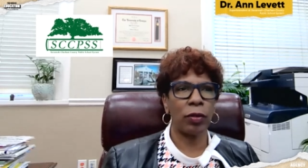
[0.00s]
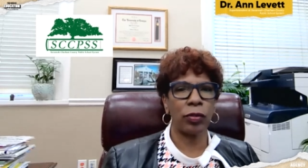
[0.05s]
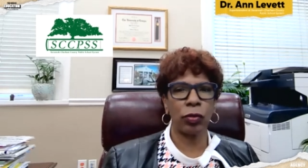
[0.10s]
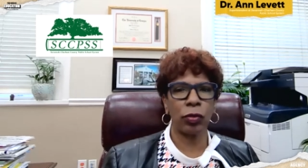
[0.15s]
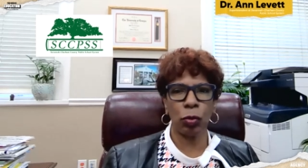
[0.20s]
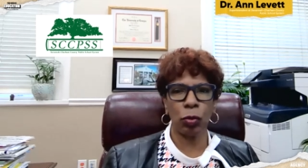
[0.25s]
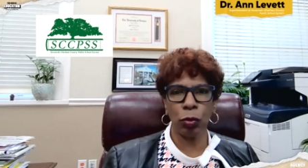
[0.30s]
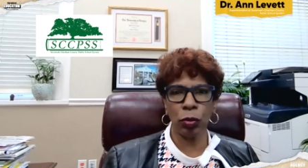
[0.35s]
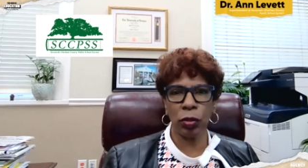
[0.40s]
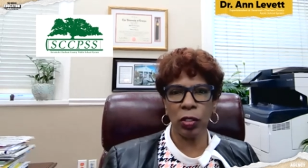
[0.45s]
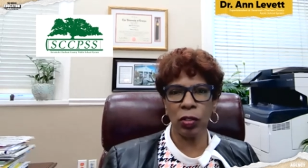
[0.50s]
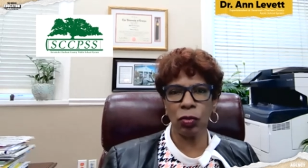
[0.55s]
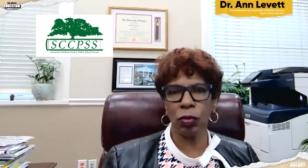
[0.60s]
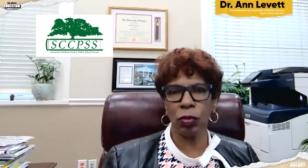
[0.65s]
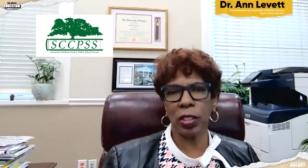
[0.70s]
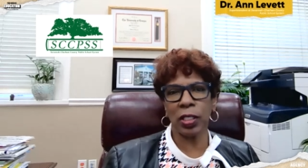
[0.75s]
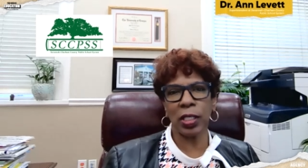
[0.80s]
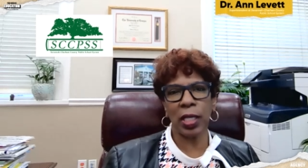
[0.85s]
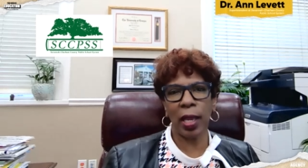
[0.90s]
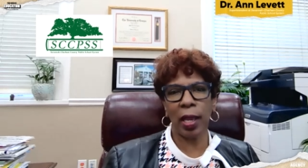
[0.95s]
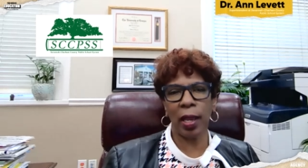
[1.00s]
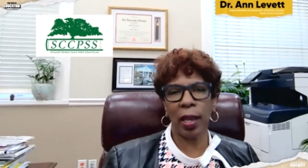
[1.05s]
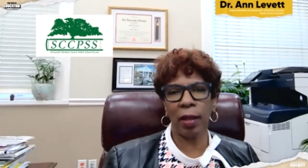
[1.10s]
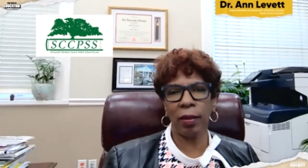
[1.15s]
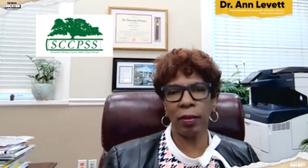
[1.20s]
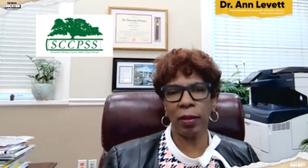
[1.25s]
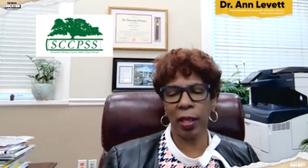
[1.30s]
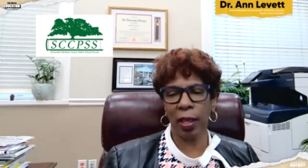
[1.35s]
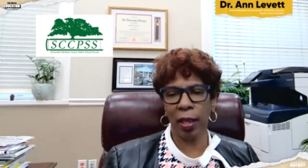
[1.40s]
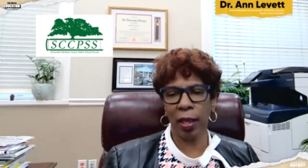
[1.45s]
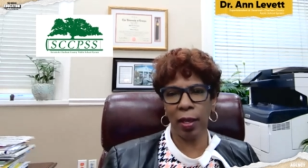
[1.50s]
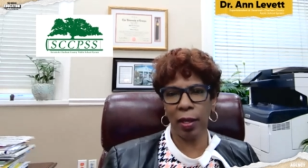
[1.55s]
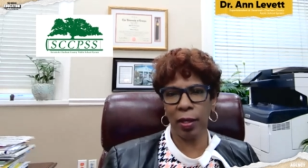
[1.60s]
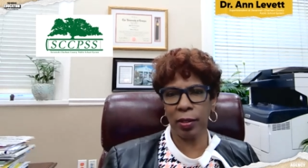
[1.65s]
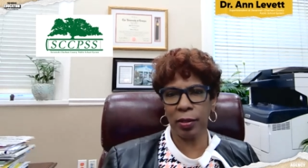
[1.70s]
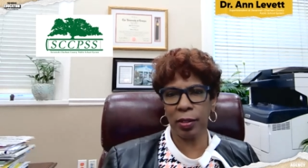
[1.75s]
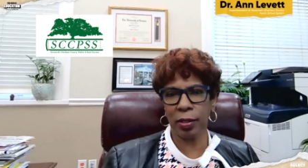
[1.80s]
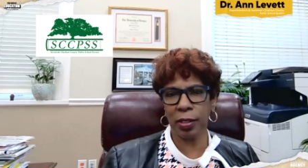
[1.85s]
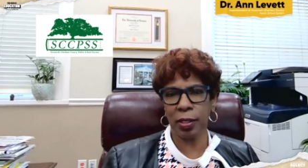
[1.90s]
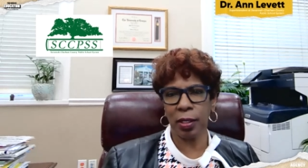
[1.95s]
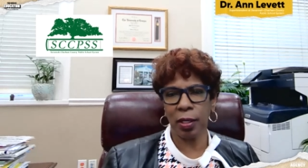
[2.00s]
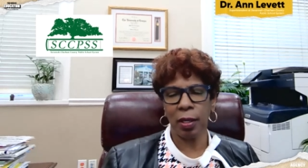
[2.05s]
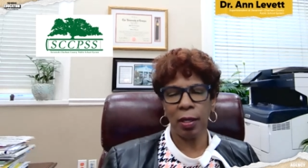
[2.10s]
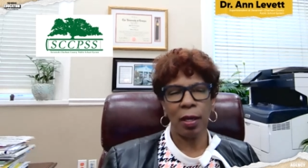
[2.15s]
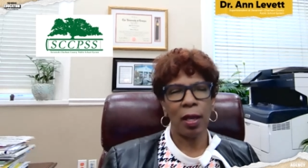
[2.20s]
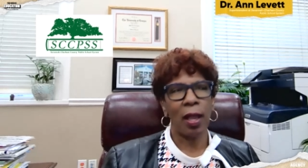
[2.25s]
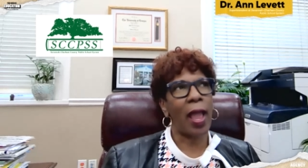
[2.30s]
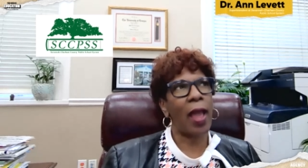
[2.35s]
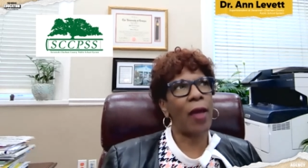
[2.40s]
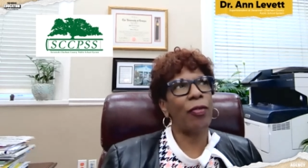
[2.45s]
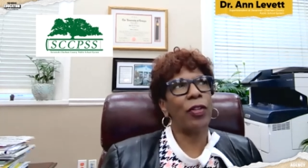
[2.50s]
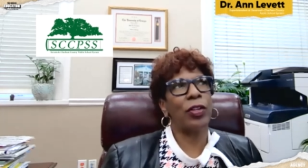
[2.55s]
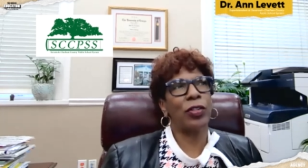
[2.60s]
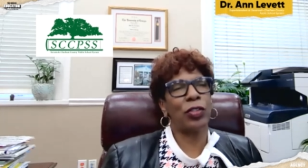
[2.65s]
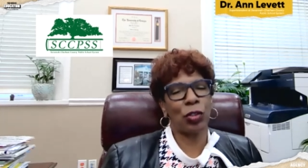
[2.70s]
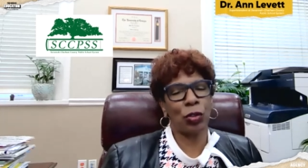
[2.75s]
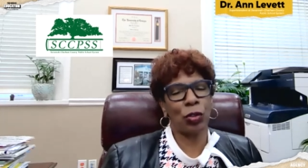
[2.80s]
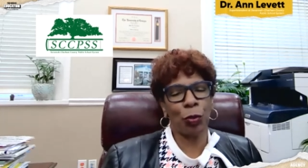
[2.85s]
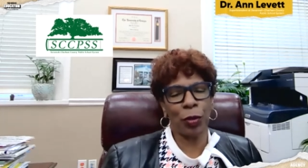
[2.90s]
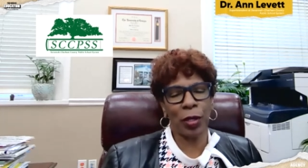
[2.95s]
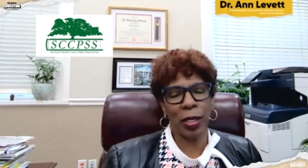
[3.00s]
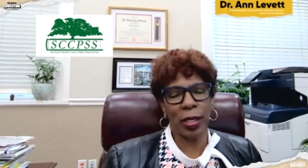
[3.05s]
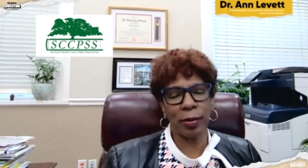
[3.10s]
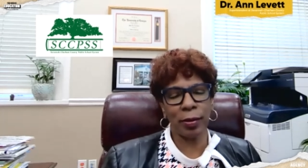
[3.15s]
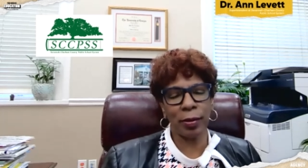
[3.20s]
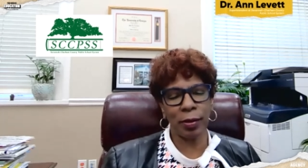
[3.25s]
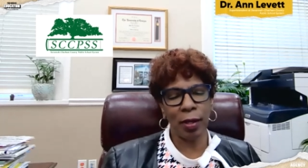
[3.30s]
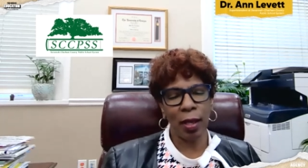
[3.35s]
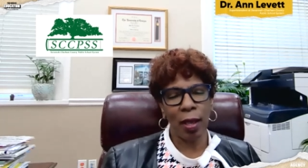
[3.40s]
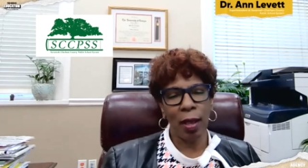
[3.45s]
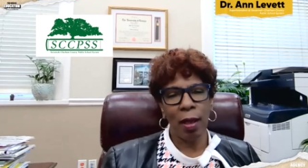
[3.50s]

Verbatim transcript: school district and the kids and the students.